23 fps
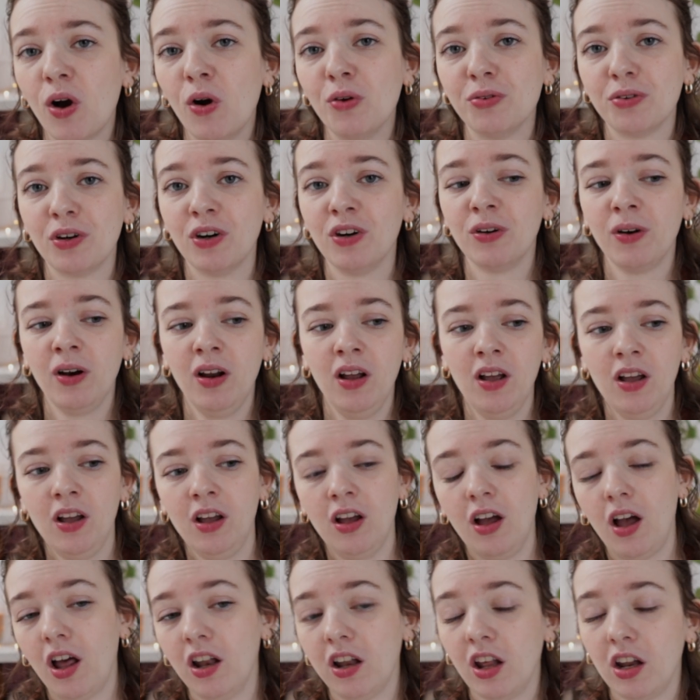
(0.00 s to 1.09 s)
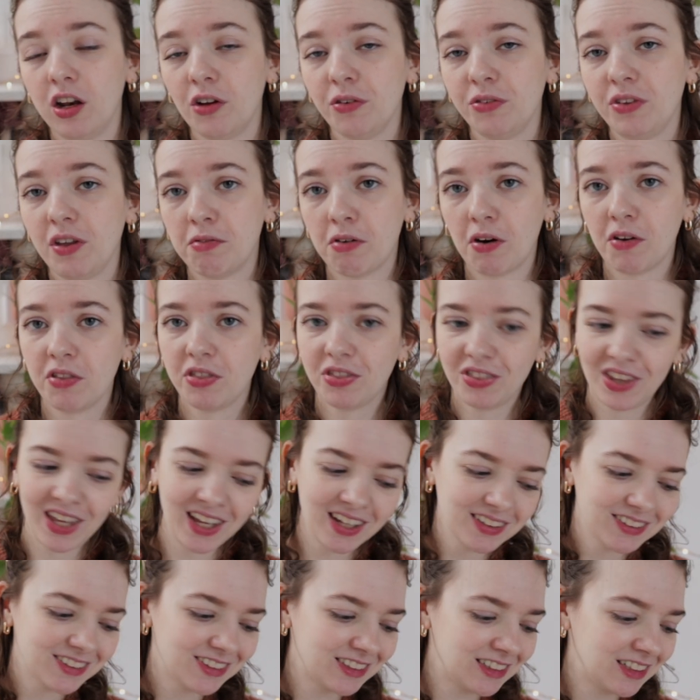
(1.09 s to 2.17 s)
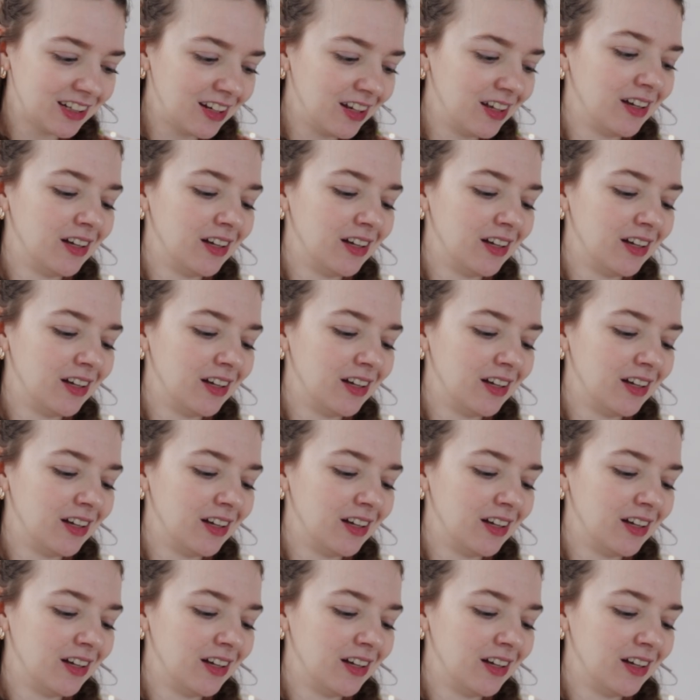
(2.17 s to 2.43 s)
over a lot of different things.